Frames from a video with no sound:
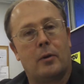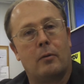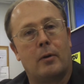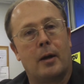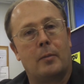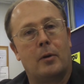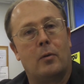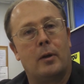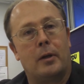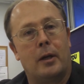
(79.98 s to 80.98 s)
program
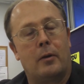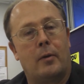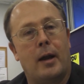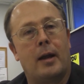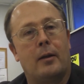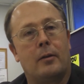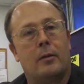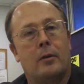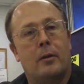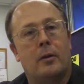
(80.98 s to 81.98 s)
going year-round
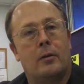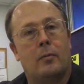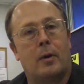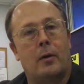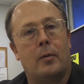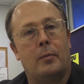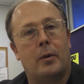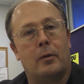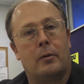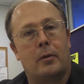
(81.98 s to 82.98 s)
to where we
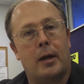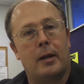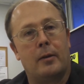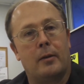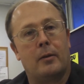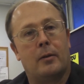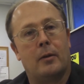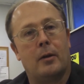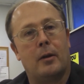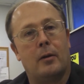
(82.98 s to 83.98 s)
build credit
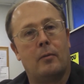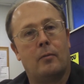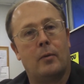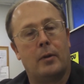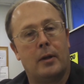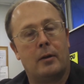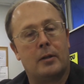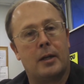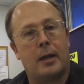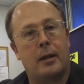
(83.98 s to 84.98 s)
uh, with
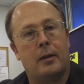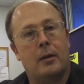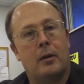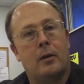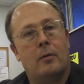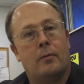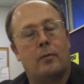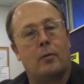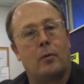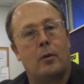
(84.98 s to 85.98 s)
Interstate
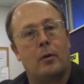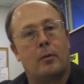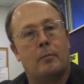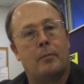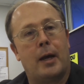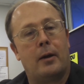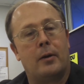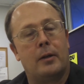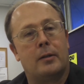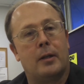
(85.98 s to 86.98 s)
for
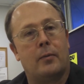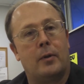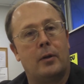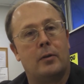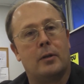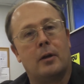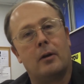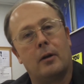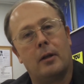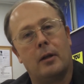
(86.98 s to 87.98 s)
batteries that we use in
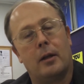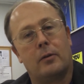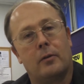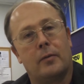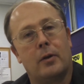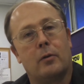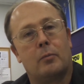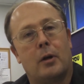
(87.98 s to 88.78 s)
our electric vehicle